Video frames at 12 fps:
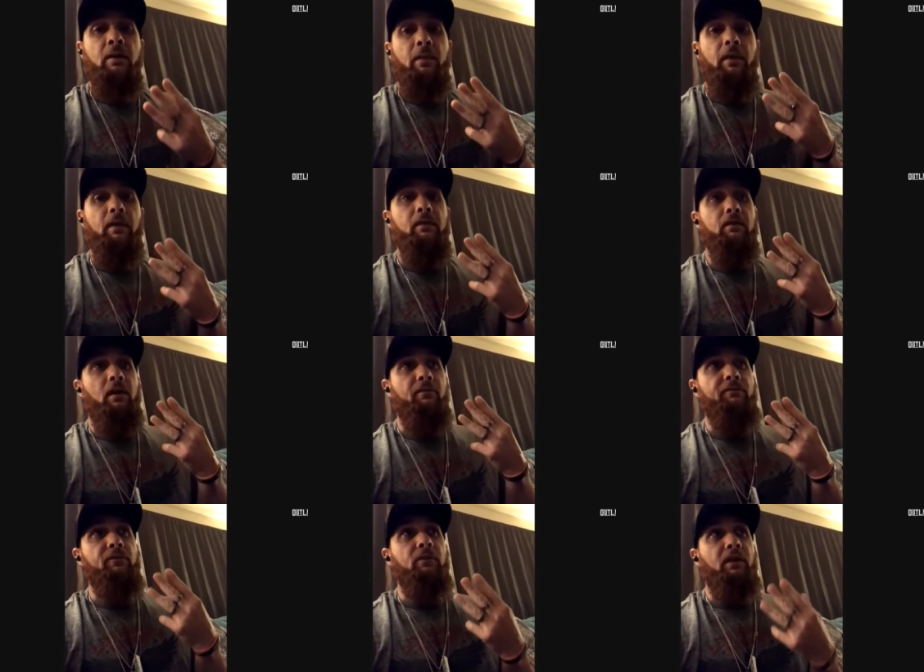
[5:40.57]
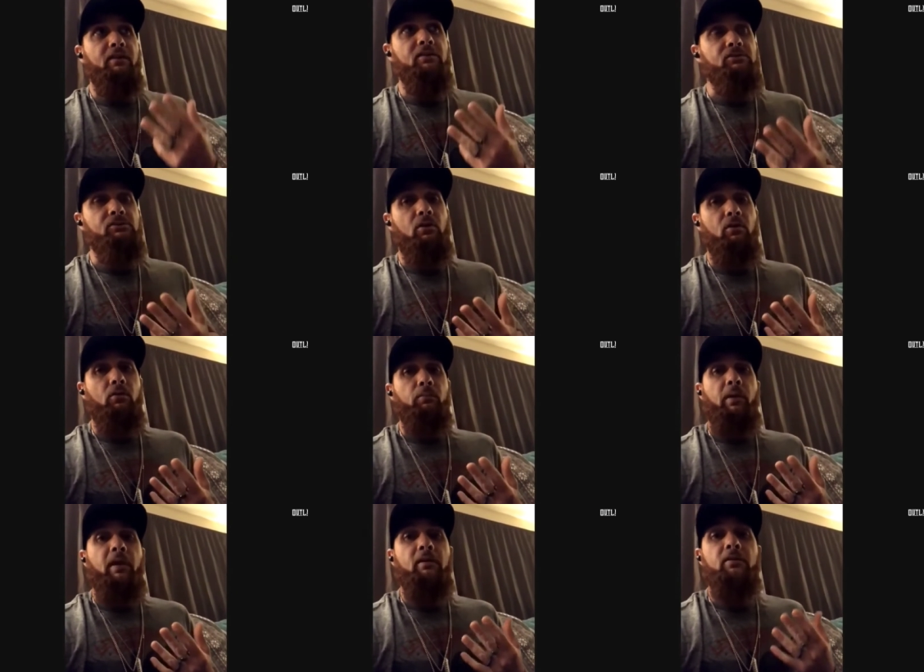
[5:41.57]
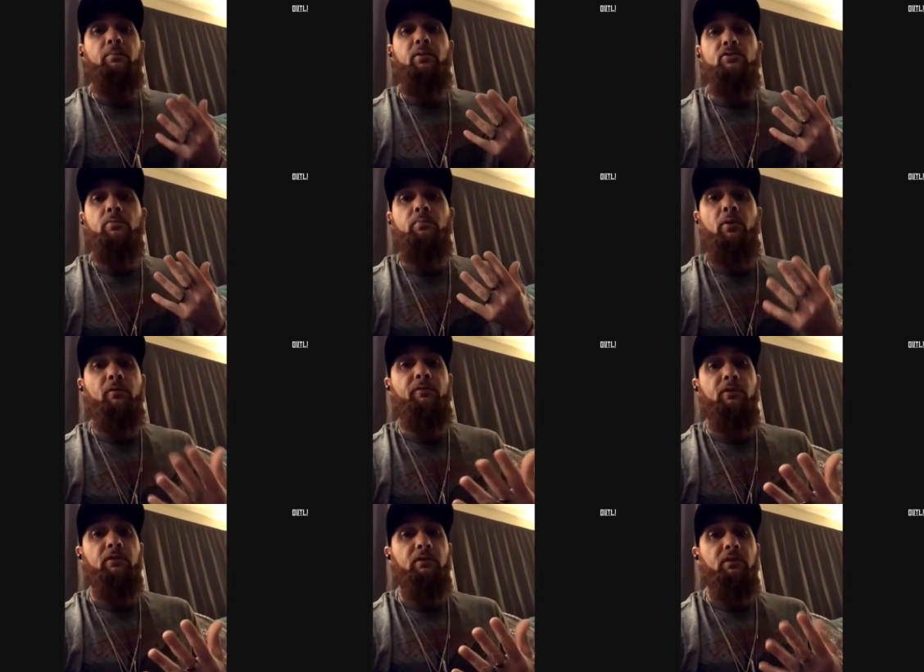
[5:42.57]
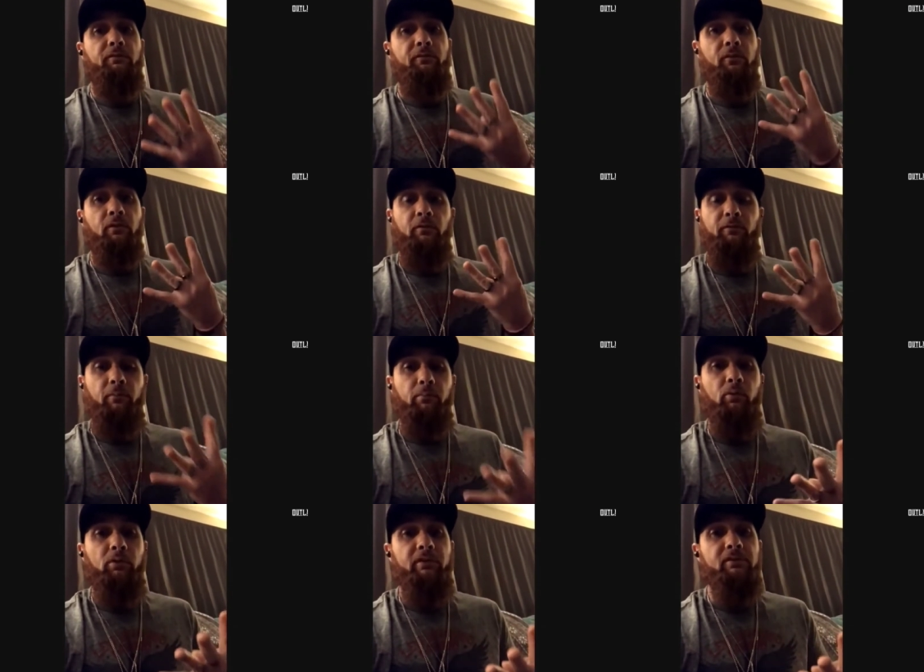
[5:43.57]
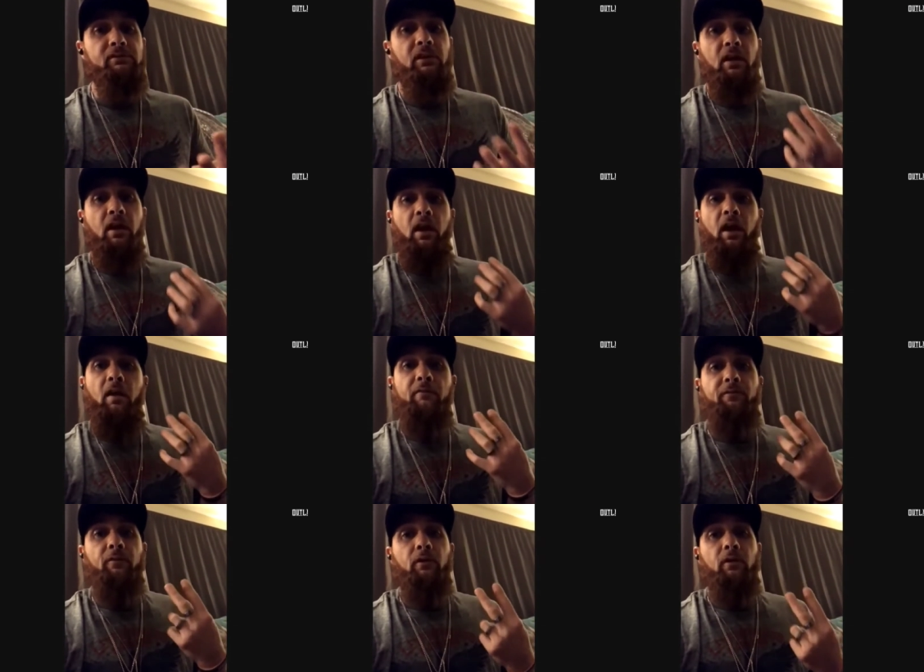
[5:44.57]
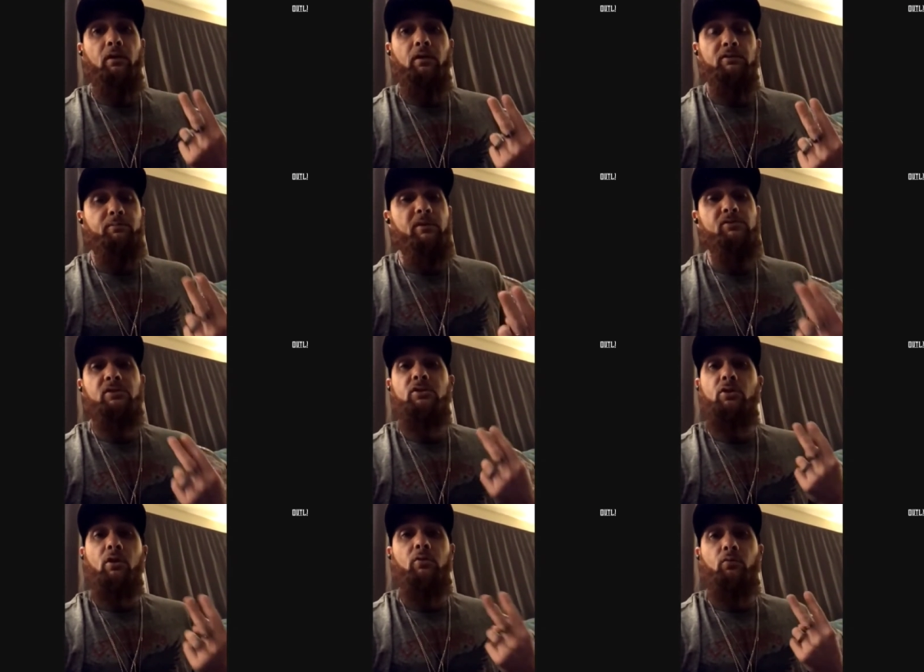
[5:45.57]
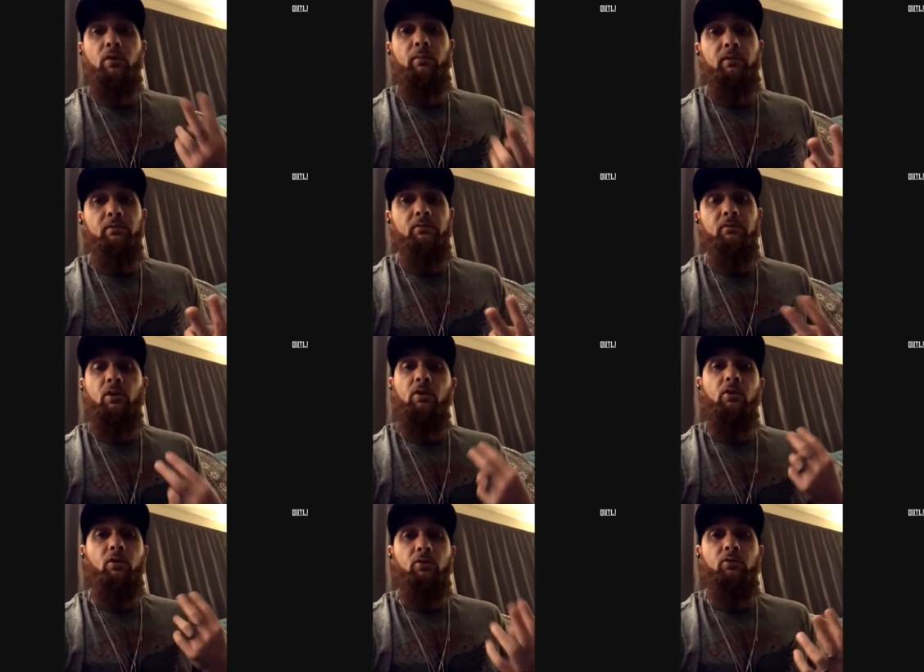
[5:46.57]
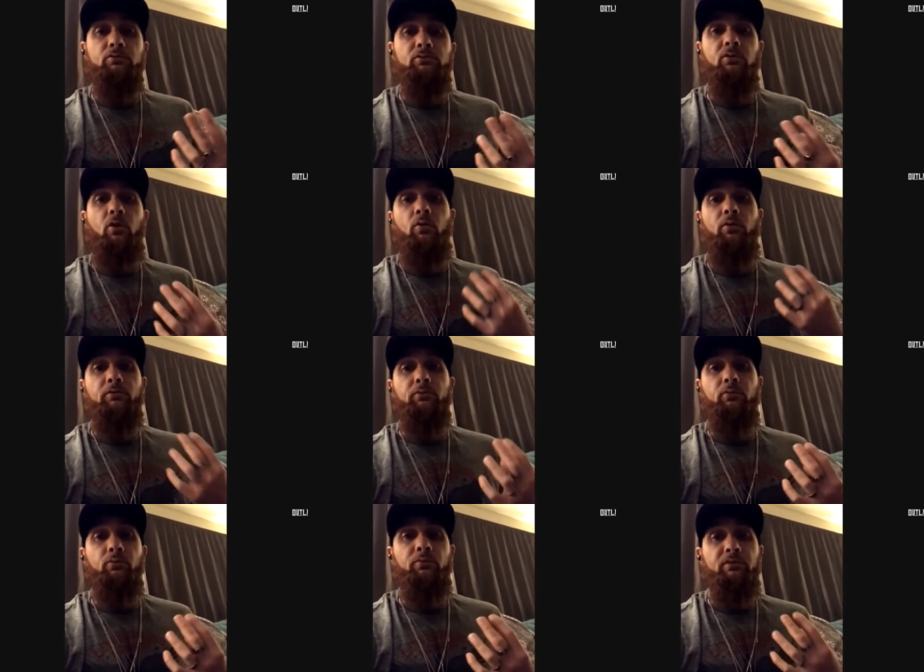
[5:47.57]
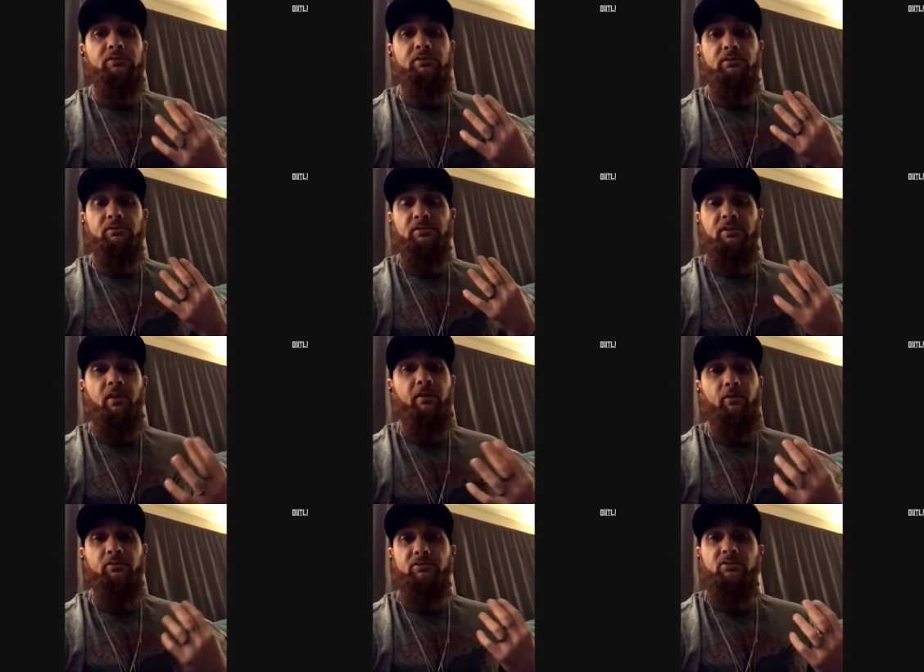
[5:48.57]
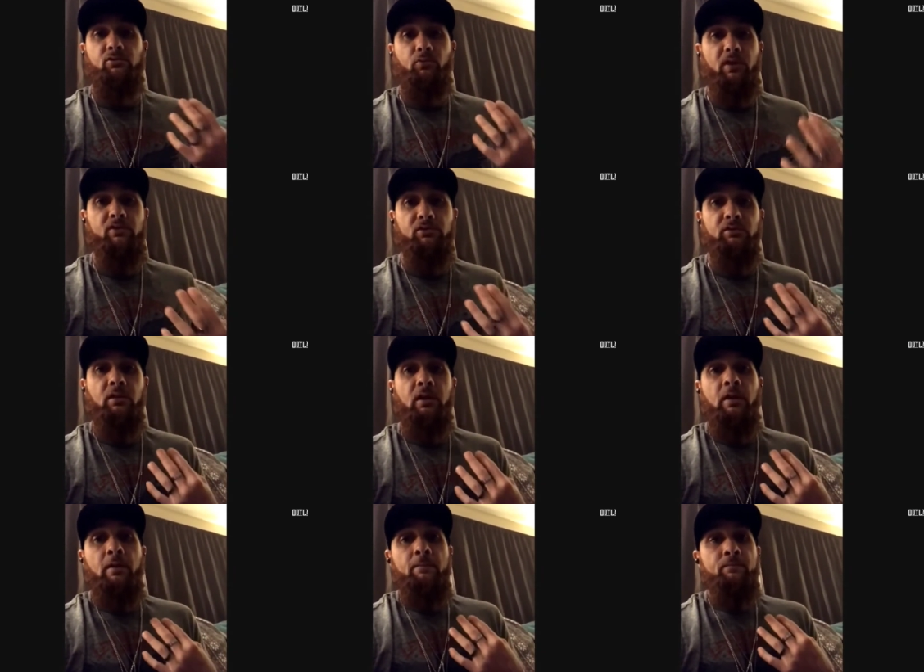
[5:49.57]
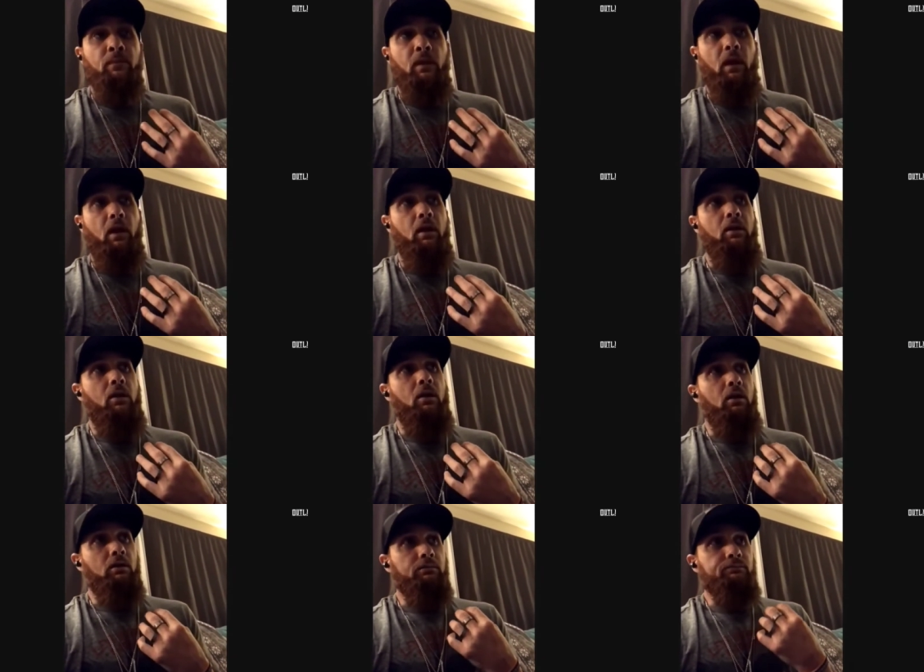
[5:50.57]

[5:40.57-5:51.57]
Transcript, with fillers: and i feel like this song painted the picture perfectly for, for bullies and for especially young women, young girls going through this scenario or situation. And uh,